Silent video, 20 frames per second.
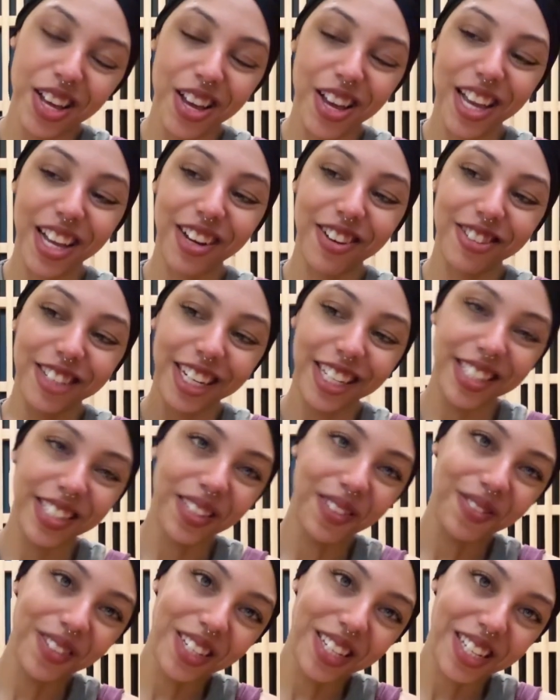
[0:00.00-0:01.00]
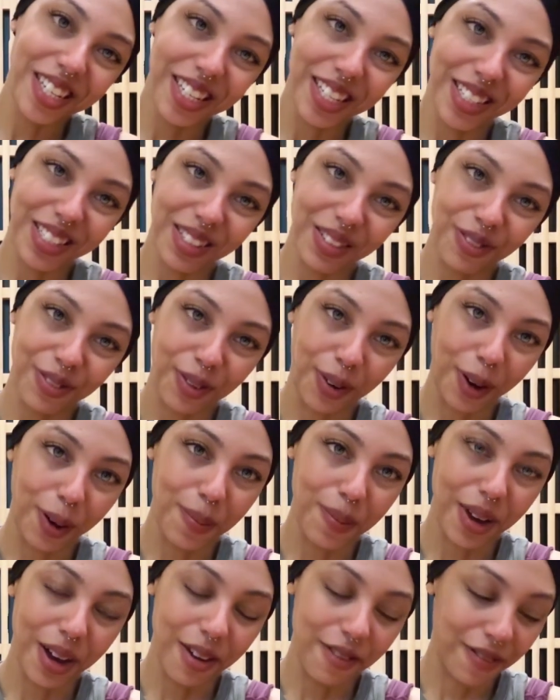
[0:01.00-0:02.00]
And creativity is a form
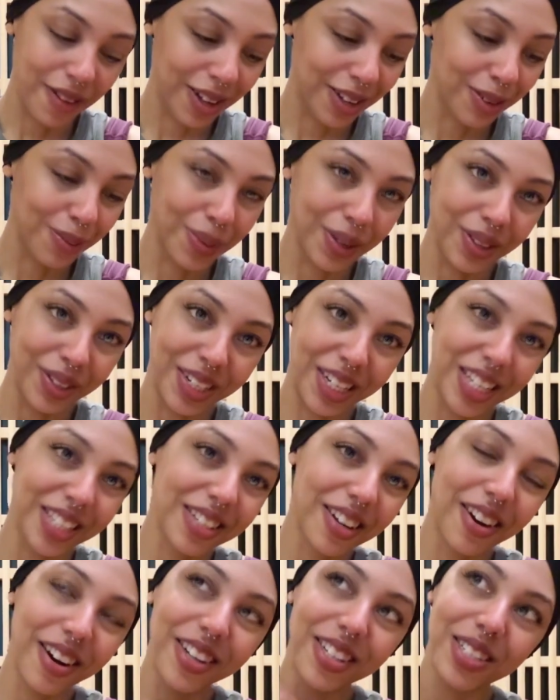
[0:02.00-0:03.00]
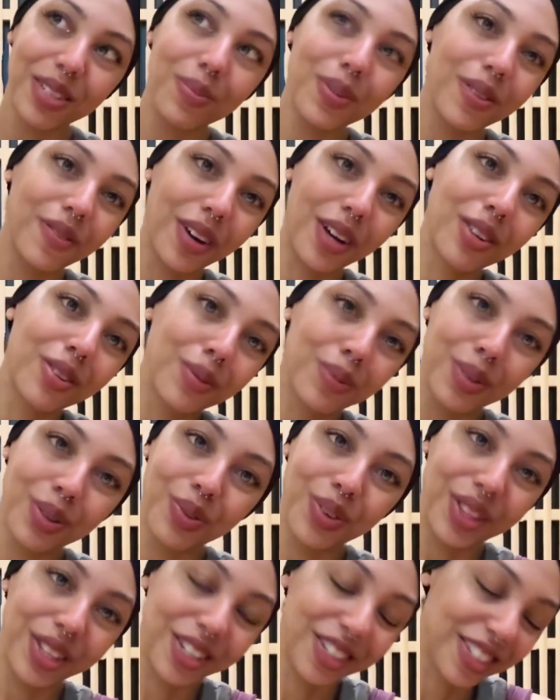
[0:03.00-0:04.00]
of vulnerability. It's hard to be vulnerable
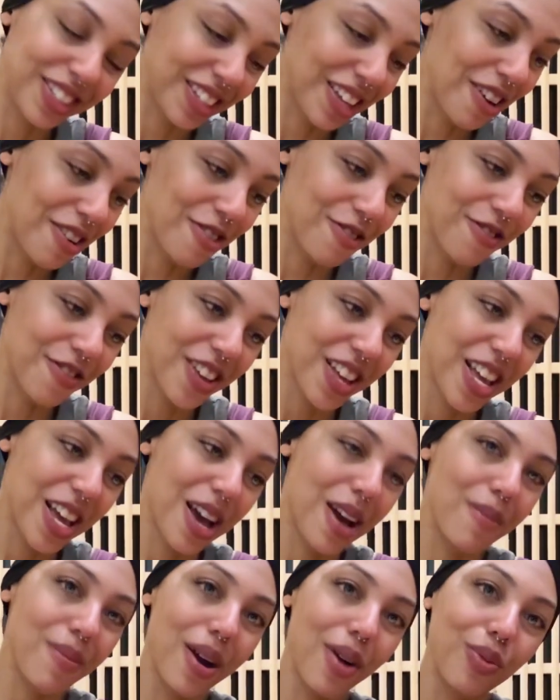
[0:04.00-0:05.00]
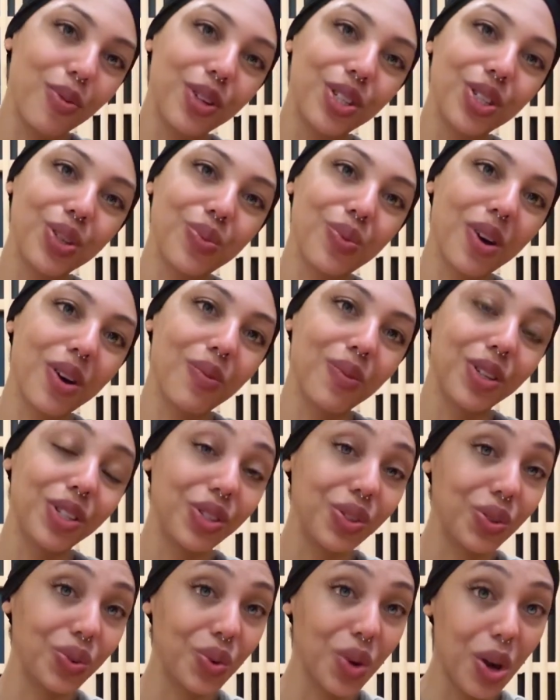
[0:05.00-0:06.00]
with yourself about what you want, what
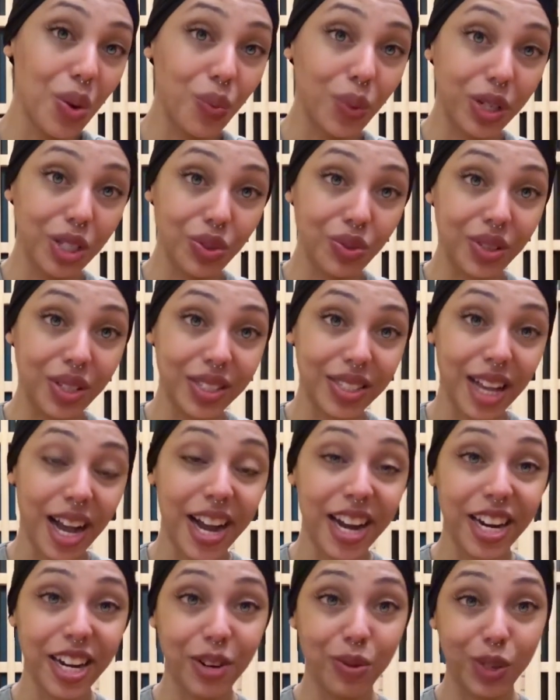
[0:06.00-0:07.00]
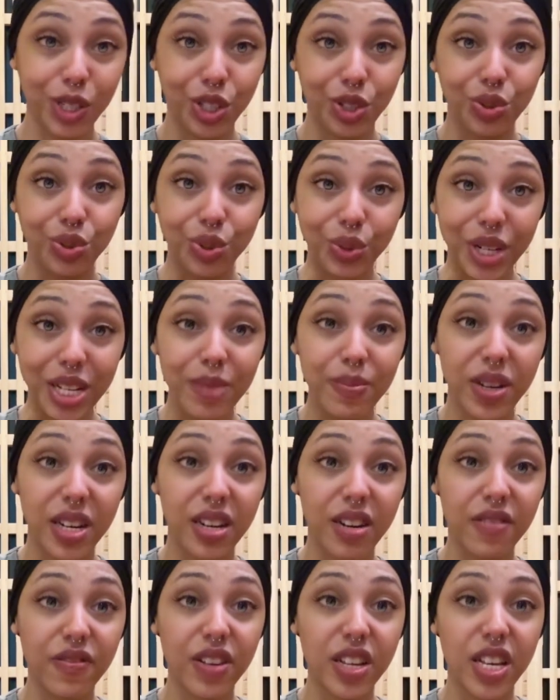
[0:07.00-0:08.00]
you desire, what you dream
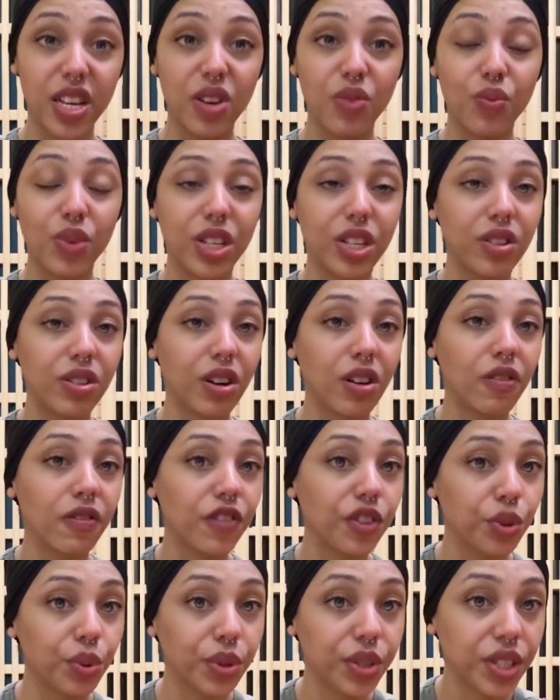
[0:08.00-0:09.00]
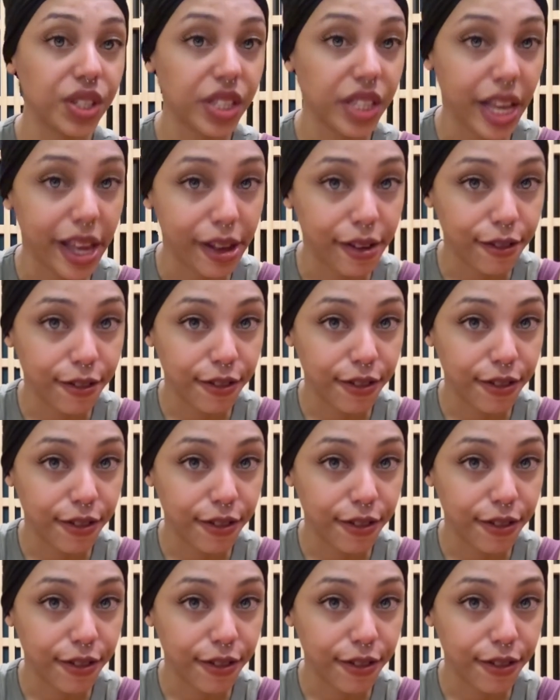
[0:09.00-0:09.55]
of, when you don't feel safe.